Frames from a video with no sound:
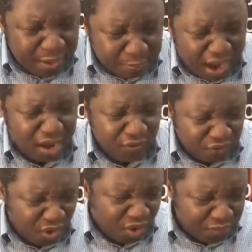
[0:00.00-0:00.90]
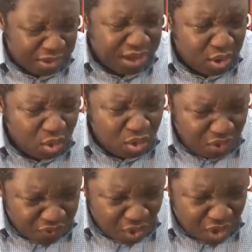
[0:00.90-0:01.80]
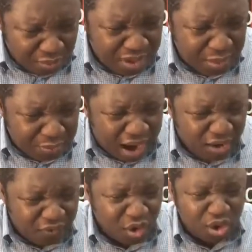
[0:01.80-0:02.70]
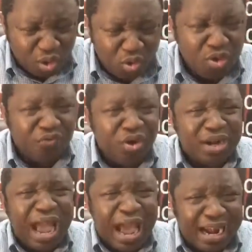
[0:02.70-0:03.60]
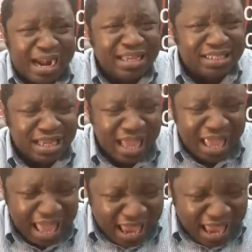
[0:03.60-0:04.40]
May the power of God, may the glory of God, may the power of God, the glory of God arrest